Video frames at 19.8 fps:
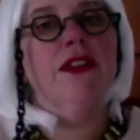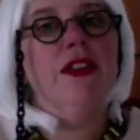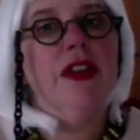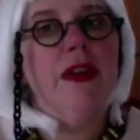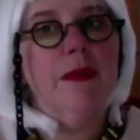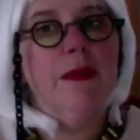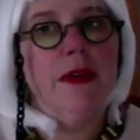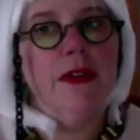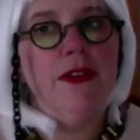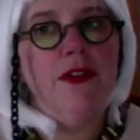
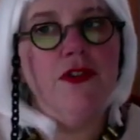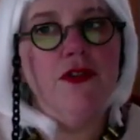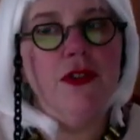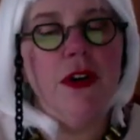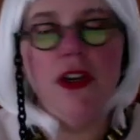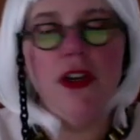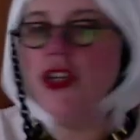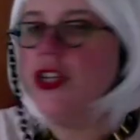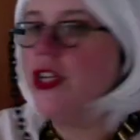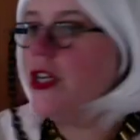same
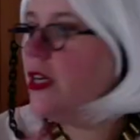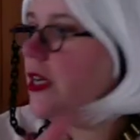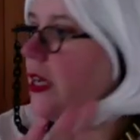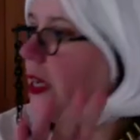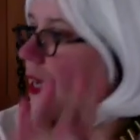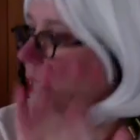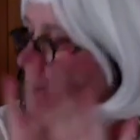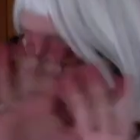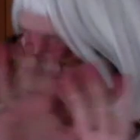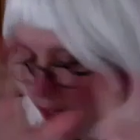construction,
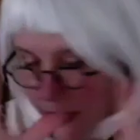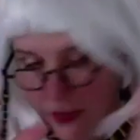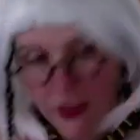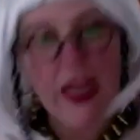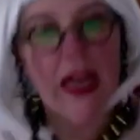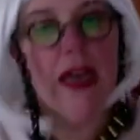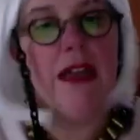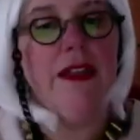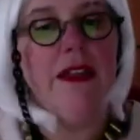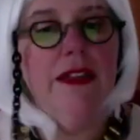
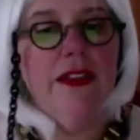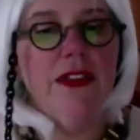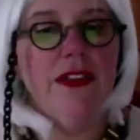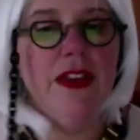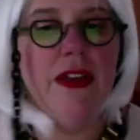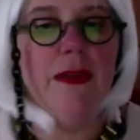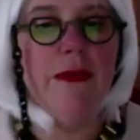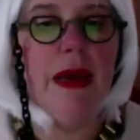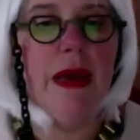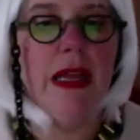exactly the
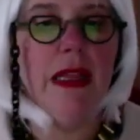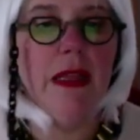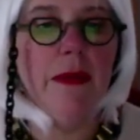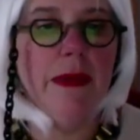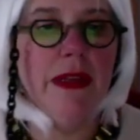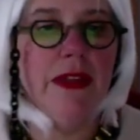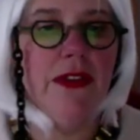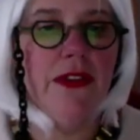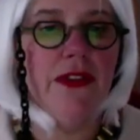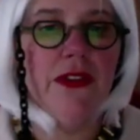same
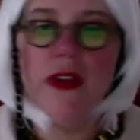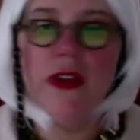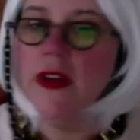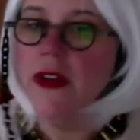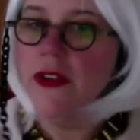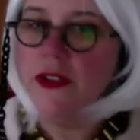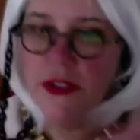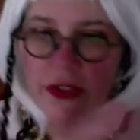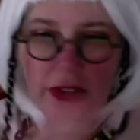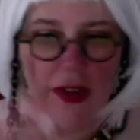elements,
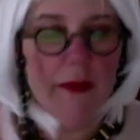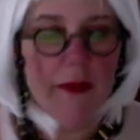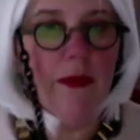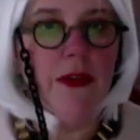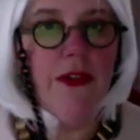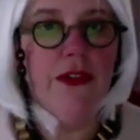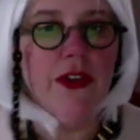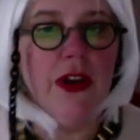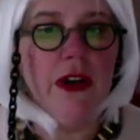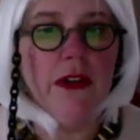same
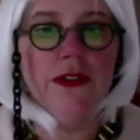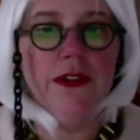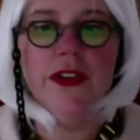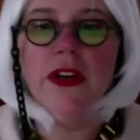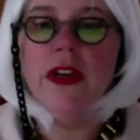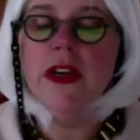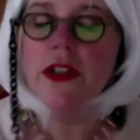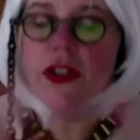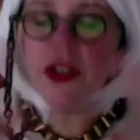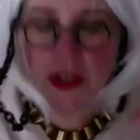result,
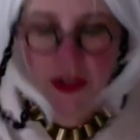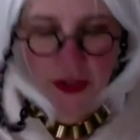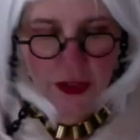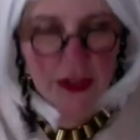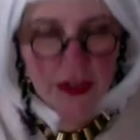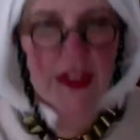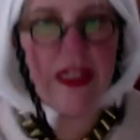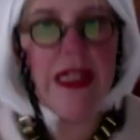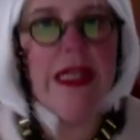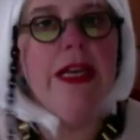just a
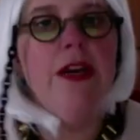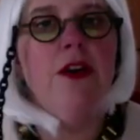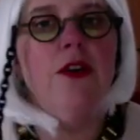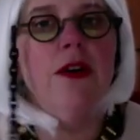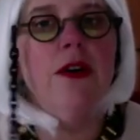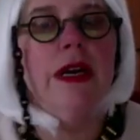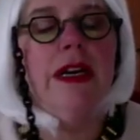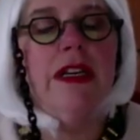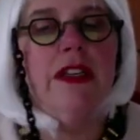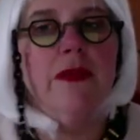
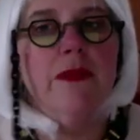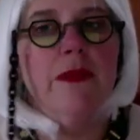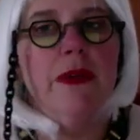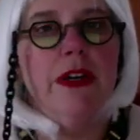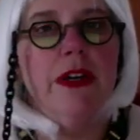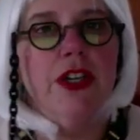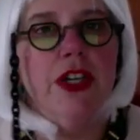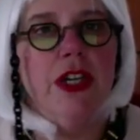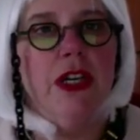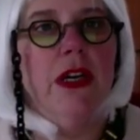sleeker
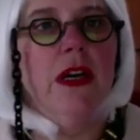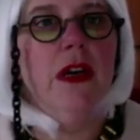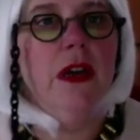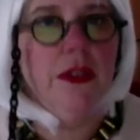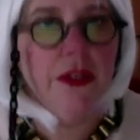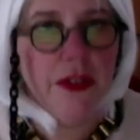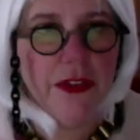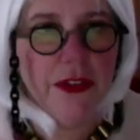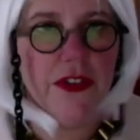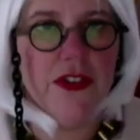expression.
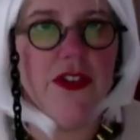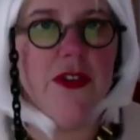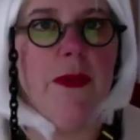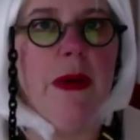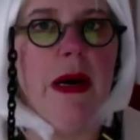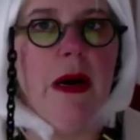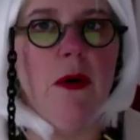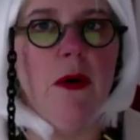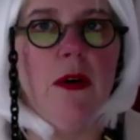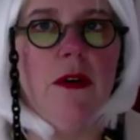This is the
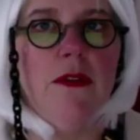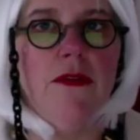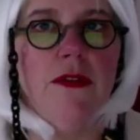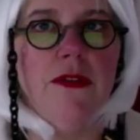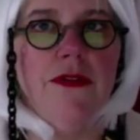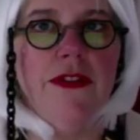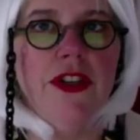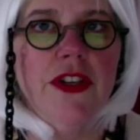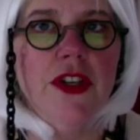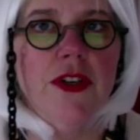power of
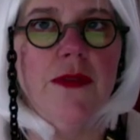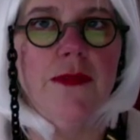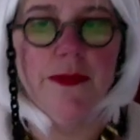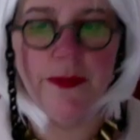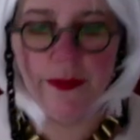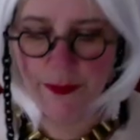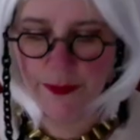revision.